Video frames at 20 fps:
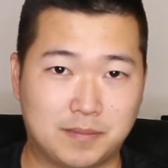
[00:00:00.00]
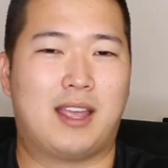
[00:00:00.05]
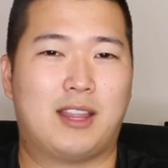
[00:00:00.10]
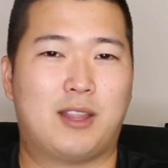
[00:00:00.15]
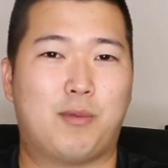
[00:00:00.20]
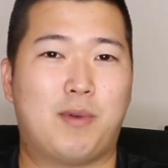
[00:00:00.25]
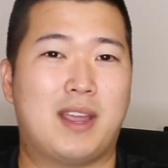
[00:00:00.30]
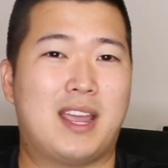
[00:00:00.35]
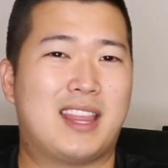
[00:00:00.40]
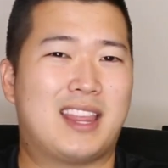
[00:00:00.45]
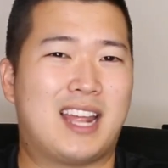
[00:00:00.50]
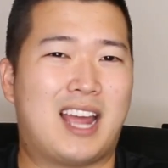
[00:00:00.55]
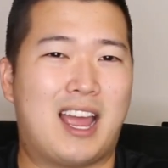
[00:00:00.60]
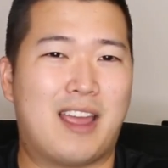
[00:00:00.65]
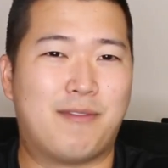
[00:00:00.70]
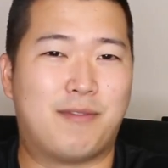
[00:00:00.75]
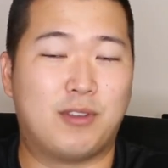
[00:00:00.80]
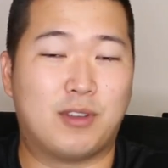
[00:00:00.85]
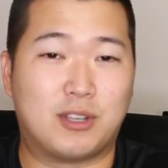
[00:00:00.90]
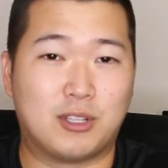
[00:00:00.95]
And the way that
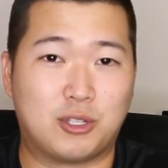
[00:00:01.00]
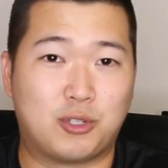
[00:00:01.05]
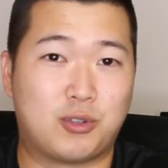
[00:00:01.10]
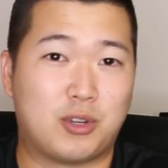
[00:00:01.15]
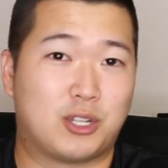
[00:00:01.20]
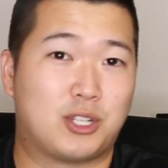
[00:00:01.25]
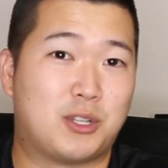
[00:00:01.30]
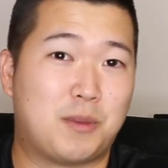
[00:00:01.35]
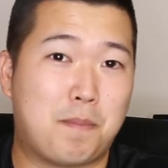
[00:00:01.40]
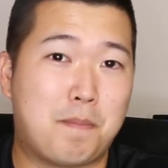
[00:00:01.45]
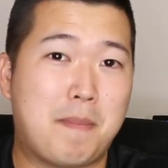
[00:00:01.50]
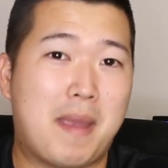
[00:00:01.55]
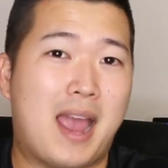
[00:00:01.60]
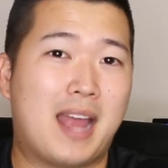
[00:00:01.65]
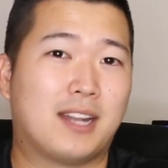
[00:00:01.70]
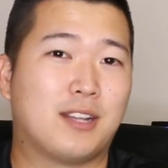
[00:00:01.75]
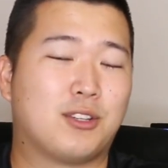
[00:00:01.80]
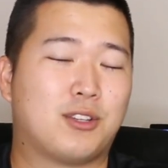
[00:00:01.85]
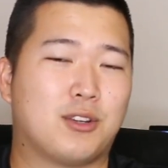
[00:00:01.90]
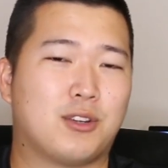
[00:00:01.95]
I view construction
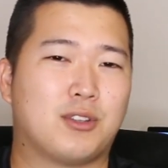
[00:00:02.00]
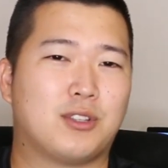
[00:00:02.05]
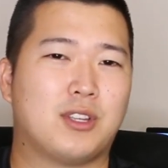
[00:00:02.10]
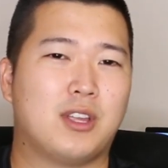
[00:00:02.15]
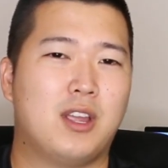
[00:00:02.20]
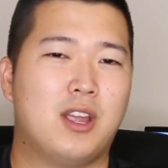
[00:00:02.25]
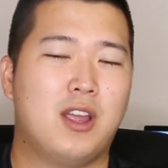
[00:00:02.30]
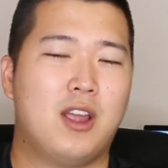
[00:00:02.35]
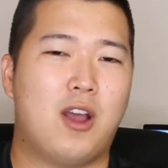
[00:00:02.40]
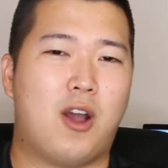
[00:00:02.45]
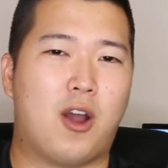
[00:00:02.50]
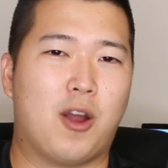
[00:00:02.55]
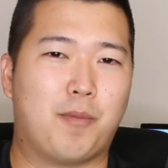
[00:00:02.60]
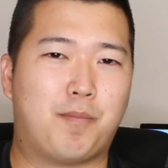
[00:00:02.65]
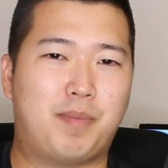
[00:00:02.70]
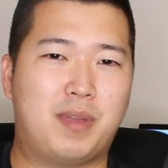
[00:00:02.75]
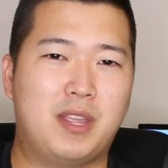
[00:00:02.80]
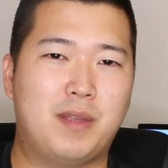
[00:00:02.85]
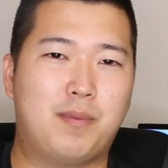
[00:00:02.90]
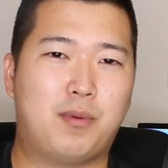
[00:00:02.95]
managers
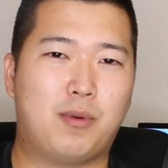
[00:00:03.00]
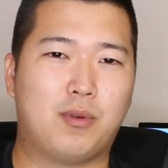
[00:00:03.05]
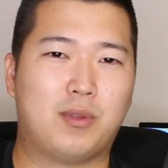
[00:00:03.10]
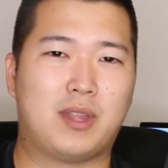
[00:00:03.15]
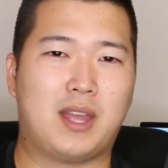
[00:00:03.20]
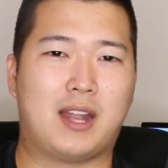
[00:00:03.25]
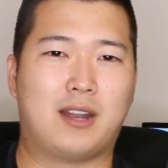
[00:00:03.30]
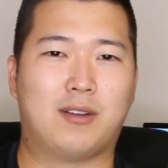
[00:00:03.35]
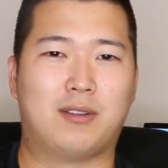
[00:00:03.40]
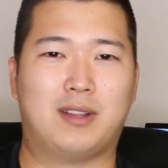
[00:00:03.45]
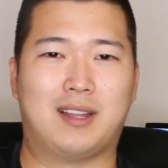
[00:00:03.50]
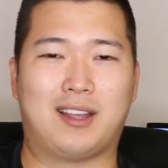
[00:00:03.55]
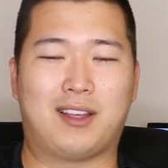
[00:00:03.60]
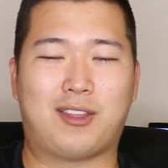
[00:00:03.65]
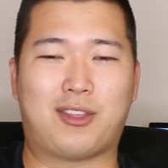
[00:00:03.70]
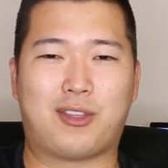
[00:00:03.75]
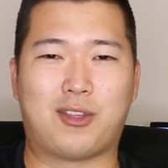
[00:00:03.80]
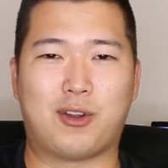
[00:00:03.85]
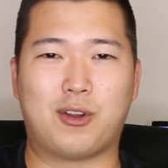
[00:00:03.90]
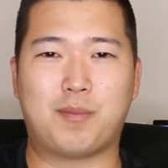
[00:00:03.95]
are people that are like
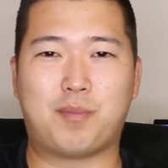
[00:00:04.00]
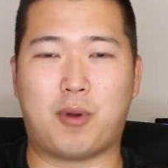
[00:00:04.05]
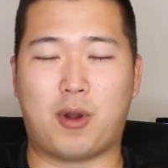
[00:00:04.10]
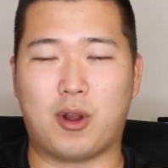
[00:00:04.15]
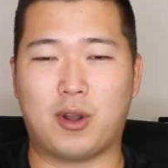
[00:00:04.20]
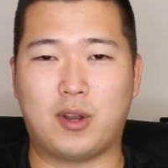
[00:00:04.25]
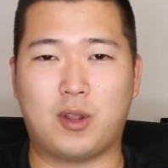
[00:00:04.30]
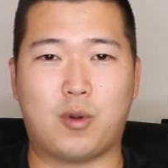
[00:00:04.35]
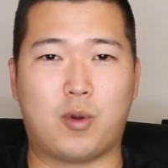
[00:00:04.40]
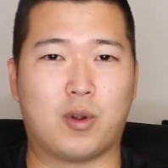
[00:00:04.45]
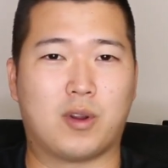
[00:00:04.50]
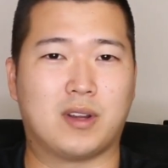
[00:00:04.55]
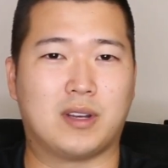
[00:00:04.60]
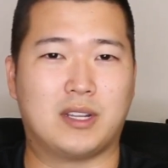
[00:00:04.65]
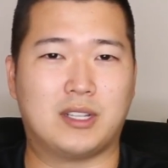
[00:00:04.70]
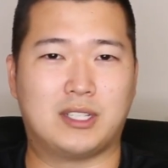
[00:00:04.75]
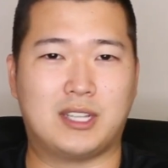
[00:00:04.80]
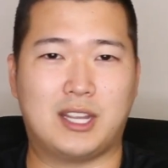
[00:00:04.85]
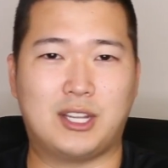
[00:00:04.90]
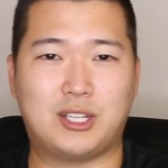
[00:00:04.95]
third party
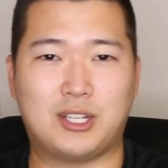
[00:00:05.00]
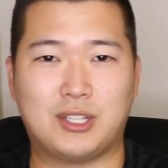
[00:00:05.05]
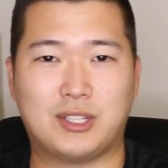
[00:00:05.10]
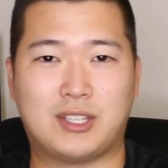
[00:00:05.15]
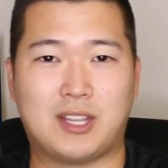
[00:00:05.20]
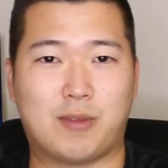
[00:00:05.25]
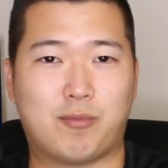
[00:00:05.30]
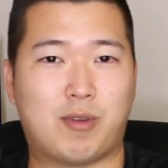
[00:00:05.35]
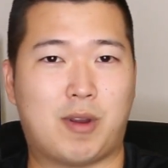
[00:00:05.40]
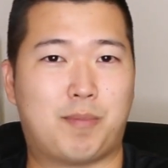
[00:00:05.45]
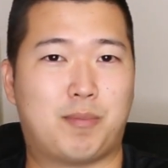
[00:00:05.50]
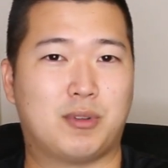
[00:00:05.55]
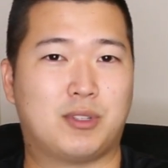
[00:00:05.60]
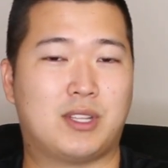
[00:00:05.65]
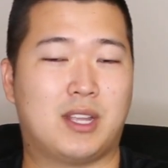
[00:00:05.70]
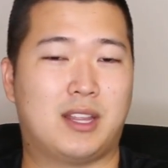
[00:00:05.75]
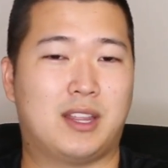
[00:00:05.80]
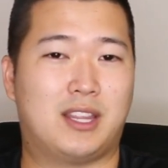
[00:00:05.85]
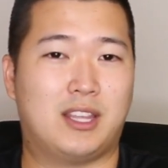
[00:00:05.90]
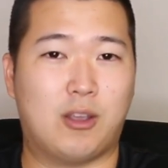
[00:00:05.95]
organizations that
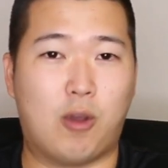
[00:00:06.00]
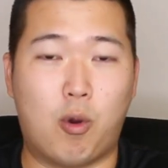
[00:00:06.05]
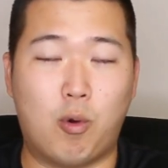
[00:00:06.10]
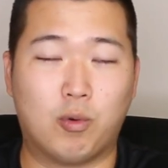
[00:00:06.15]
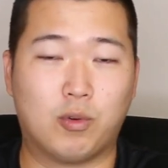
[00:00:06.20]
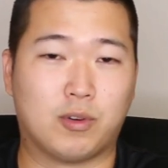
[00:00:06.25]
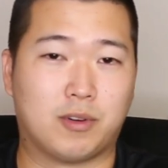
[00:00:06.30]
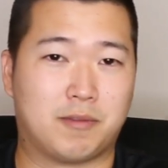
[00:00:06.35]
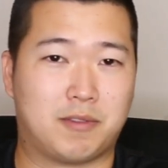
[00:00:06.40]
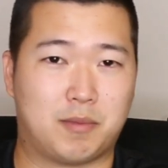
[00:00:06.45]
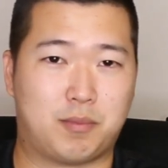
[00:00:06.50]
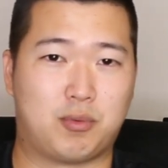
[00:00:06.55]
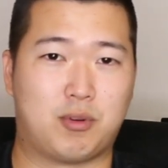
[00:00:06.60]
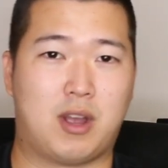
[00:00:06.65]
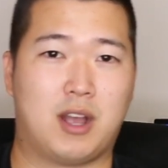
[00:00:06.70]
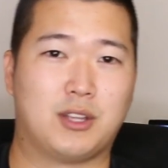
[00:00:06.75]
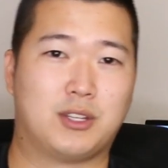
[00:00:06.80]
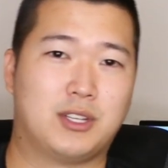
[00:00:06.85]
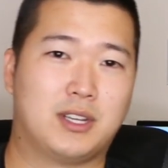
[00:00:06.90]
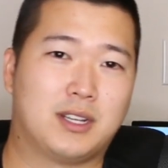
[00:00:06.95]
represent the owner of the
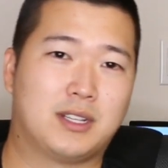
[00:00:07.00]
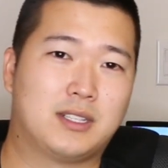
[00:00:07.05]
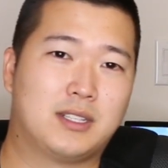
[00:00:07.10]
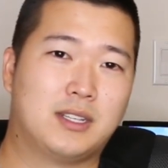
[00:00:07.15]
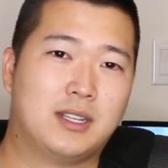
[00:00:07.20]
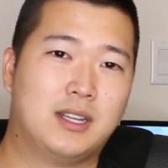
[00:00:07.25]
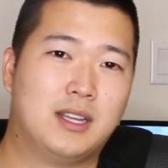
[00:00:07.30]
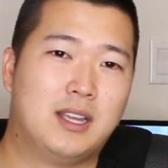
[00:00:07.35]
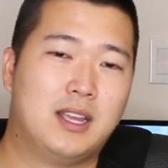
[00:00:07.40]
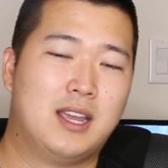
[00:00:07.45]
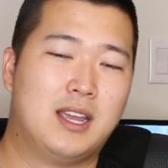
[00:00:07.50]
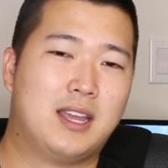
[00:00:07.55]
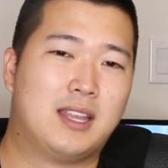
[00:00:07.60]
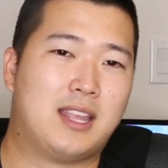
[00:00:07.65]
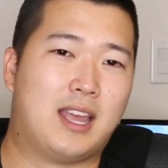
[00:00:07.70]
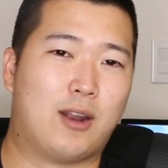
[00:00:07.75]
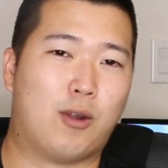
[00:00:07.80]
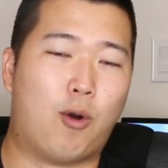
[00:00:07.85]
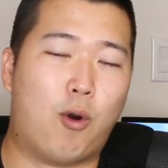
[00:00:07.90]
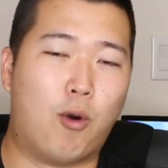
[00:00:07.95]
project
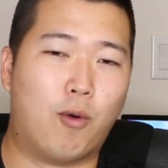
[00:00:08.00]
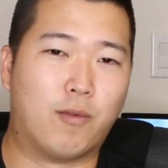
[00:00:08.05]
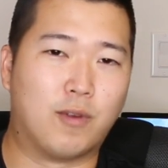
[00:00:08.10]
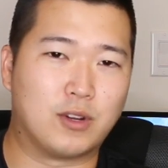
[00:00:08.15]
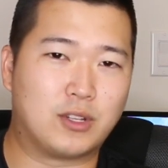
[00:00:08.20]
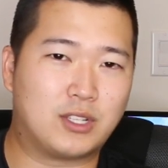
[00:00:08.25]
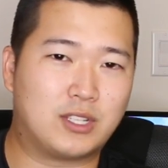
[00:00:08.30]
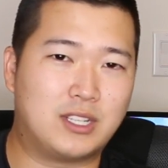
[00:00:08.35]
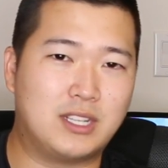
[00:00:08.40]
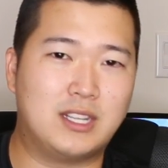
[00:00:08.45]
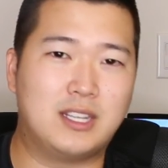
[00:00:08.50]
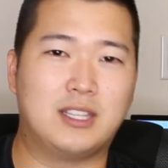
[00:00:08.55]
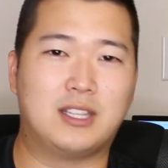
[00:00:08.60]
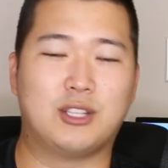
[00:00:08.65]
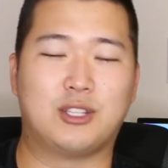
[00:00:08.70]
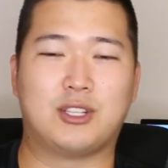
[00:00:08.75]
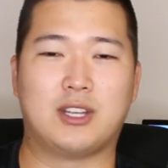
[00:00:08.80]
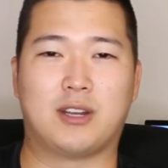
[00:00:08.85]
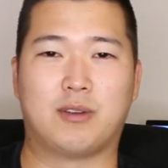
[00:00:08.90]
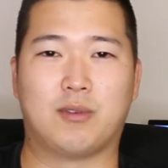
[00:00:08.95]
that oversee the
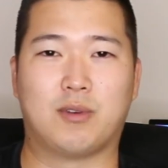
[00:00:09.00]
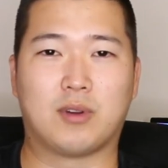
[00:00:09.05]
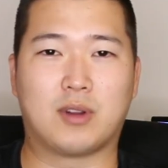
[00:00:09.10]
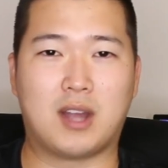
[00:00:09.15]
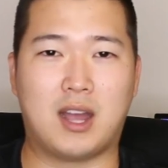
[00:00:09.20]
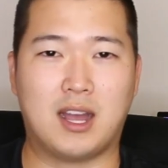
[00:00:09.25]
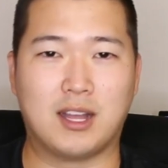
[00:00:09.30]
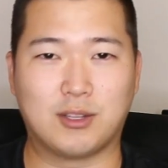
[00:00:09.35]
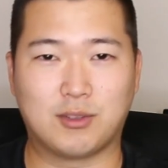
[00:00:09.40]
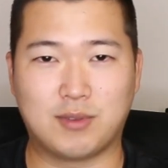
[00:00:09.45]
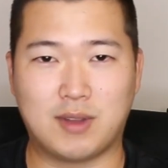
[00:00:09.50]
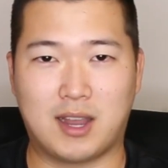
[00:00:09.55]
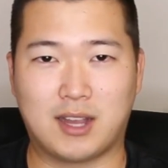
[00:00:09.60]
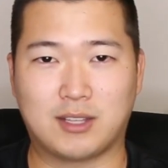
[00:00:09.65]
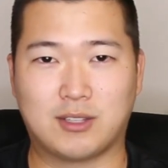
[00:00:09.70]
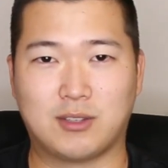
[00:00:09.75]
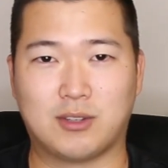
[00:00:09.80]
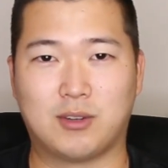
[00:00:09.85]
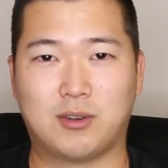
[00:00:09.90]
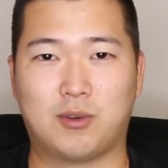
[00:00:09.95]
general
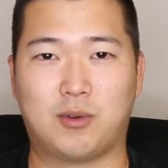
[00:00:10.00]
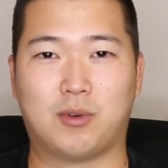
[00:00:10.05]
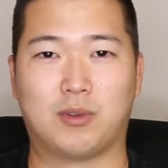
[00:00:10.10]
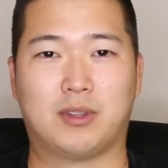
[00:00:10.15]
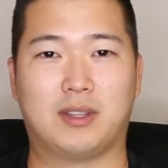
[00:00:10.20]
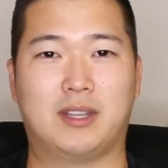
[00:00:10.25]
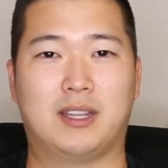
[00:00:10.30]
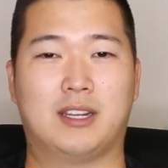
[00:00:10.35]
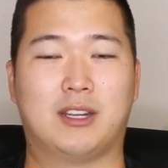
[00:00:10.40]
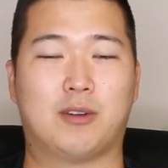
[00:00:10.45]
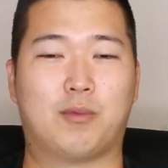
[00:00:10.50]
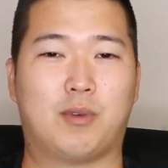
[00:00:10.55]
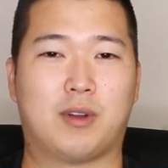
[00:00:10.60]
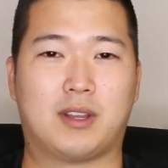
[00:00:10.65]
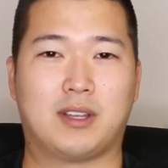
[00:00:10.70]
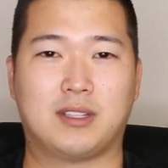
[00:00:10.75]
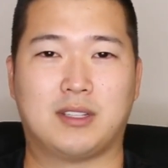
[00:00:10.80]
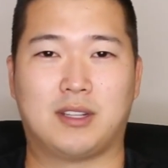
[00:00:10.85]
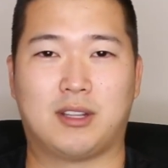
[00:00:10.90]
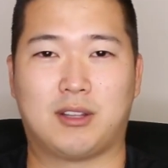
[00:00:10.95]
contractor or the inner
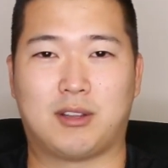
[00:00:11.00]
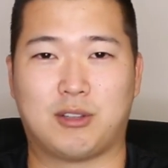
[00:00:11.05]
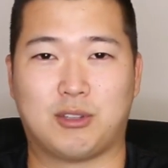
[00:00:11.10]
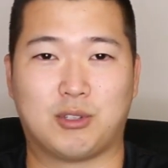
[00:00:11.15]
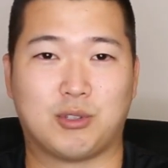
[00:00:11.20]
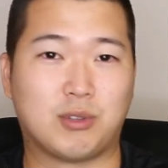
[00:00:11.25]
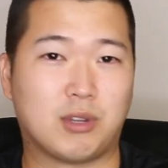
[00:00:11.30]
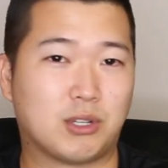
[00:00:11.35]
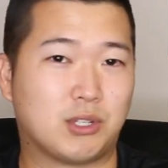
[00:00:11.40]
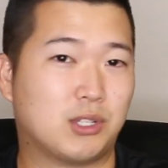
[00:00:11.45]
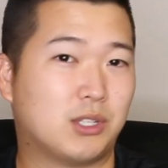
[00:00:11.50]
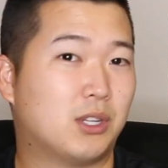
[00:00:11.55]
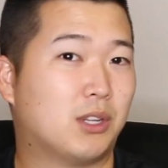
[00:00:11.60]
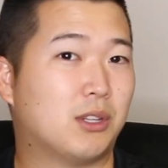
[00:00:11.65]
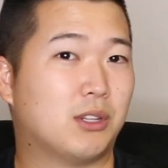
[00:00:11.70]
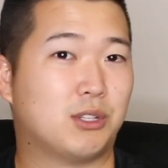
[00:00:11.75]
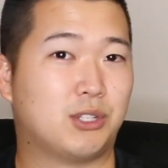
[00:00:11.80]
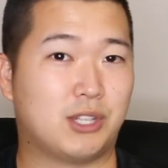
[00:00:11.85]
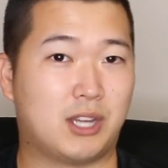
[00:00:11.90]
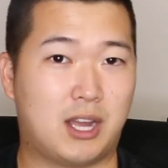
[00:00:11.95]
workings of the construction on
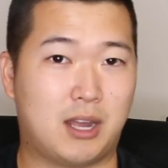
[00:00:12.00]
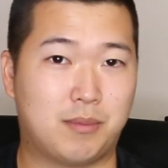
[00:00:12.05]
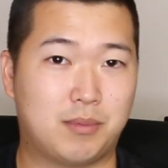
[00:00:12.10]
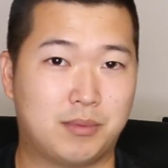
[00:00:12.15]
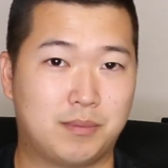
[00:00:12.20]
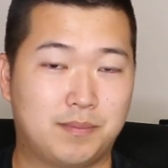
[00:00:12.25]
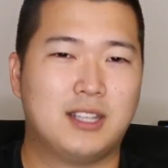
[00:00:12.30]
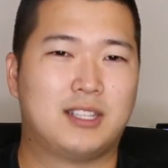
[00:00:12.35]
the job.